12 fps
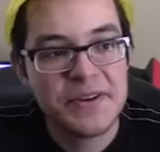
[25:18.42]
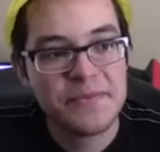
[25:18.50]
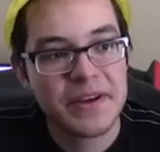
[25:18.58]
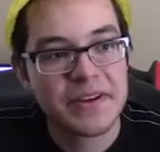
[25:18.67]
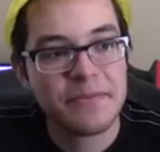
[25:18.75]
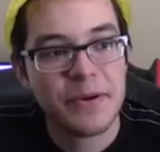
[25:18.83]
you
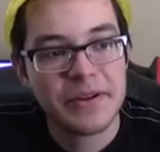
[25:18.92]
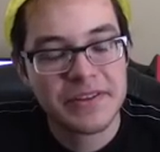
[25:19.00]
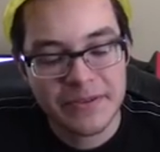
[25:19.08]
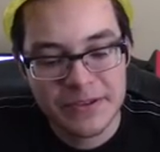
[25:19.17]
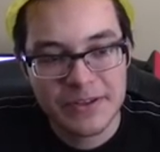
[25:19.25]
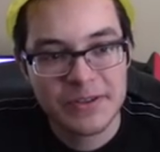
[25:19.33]
make a bonus
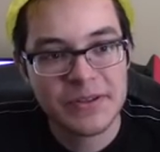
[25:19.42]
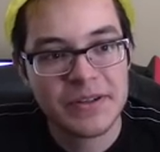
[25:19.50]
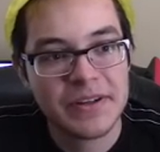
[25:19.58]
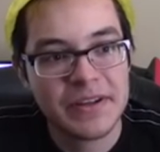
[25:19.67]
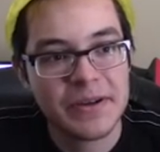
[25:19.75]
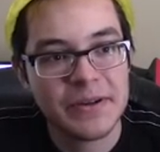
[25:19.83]
sword so you
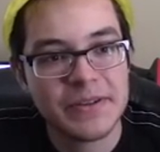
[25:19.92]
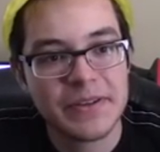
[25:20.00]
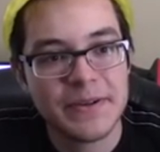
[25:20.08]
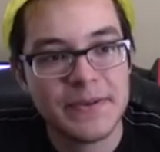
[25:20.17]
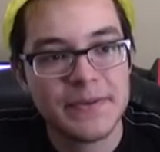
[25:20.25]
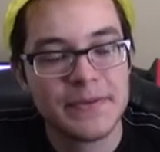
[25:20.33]
can kill
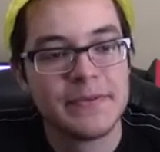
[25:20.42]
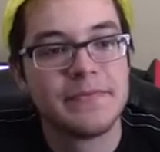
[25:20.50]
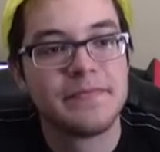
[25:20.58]
yourself?